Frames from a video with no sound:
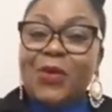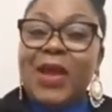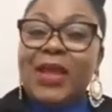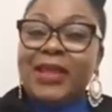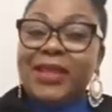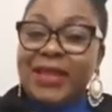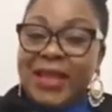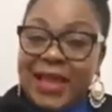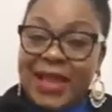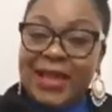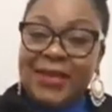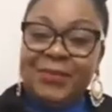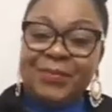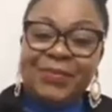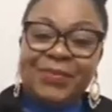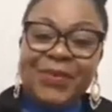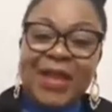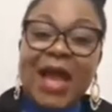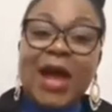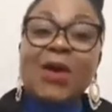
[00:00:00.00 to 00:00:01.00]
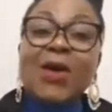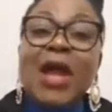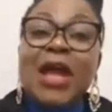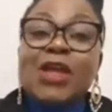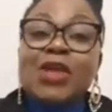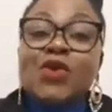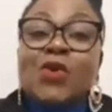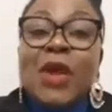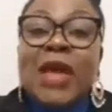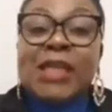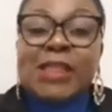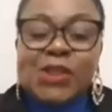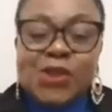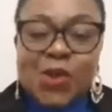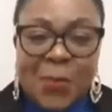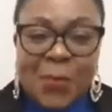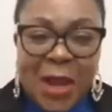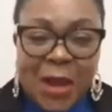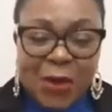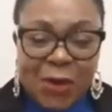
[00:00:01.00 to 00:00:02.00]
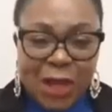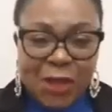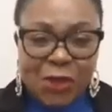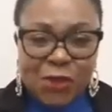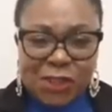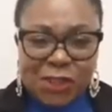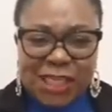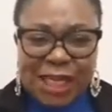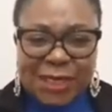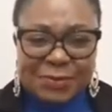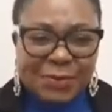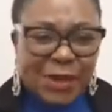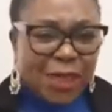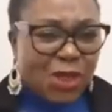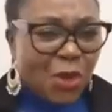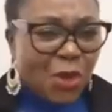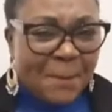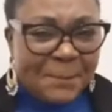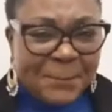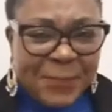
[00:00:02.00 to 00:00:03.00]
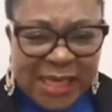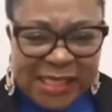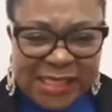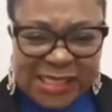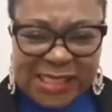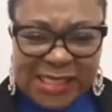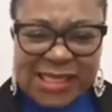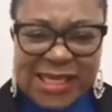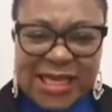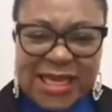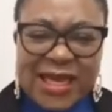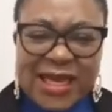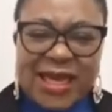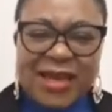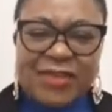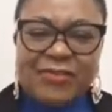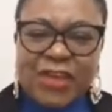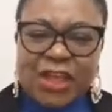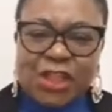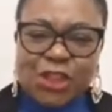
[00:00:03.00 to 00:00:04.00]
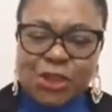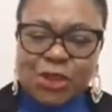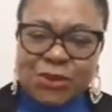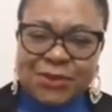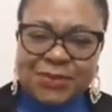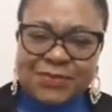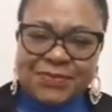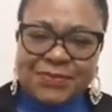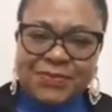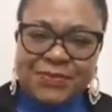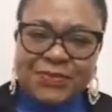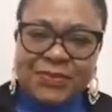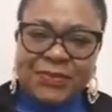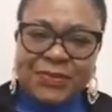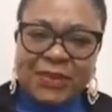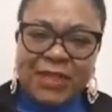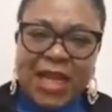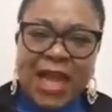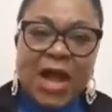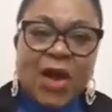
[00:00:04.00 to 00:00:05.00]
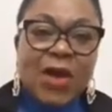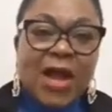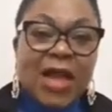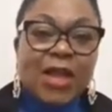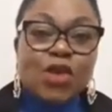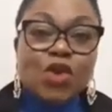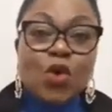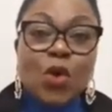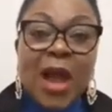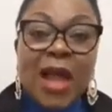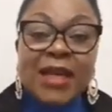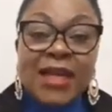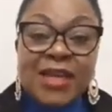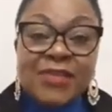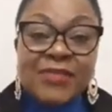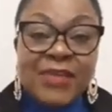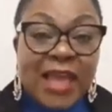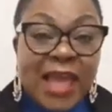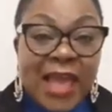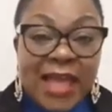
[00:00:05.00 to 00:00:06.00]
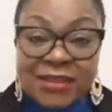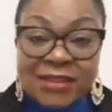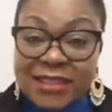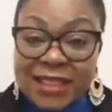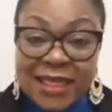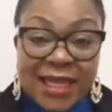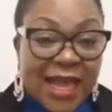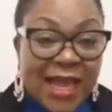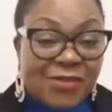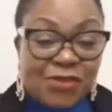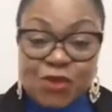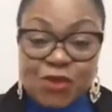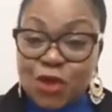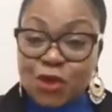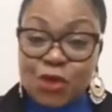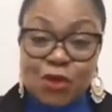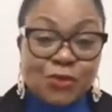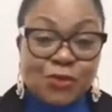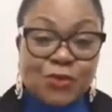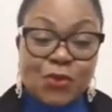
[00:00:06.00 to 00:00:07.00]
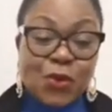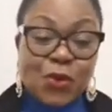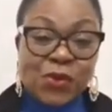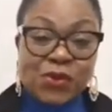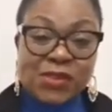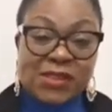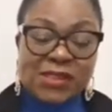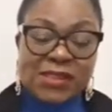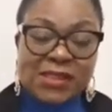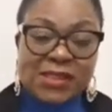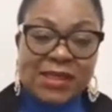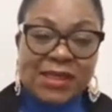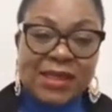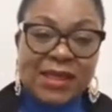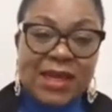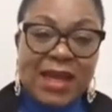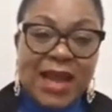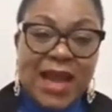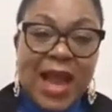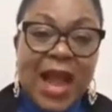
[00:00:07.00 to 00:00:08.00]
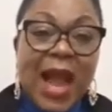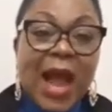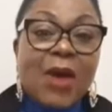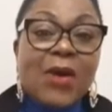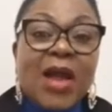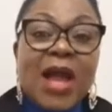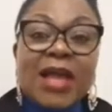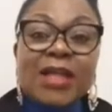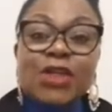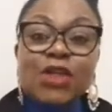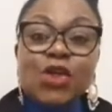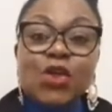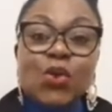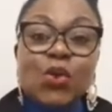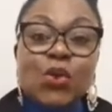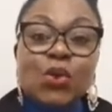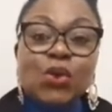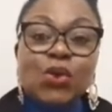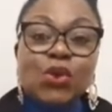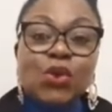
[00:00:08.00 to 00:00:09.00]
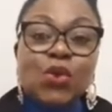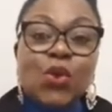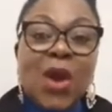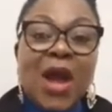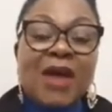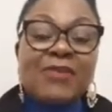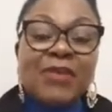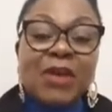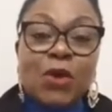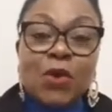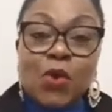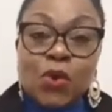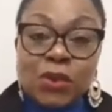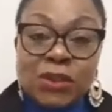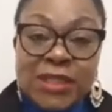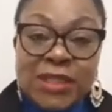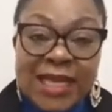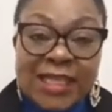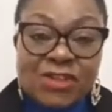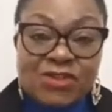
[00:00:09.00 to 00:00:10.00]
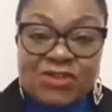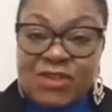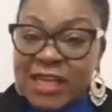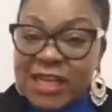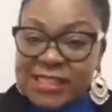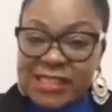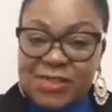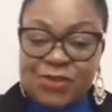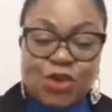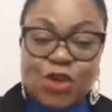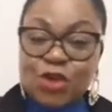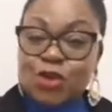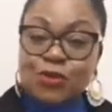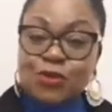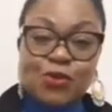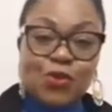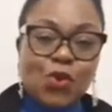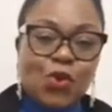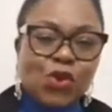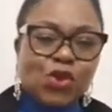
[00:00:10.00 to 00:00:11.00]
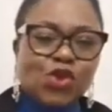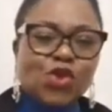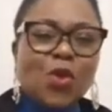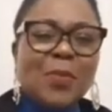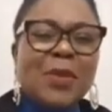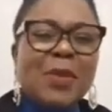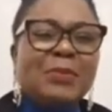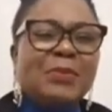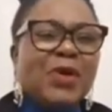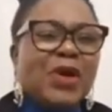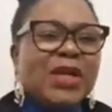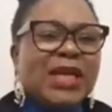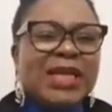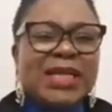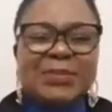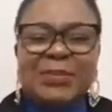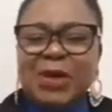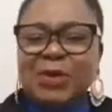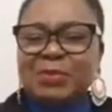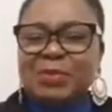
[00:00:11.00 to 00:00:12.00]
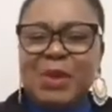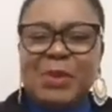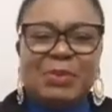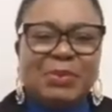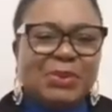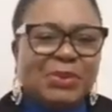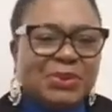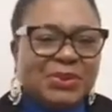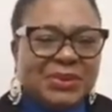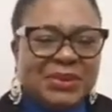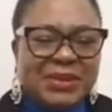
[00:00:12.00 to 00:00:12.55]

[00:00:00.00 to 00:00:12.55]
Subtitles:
Yeah? How can you get up? How can you start being your best version? How can you live a healthy life if you're not focused? How can you have a good night rest if you're not focused? Don't be bothered about people.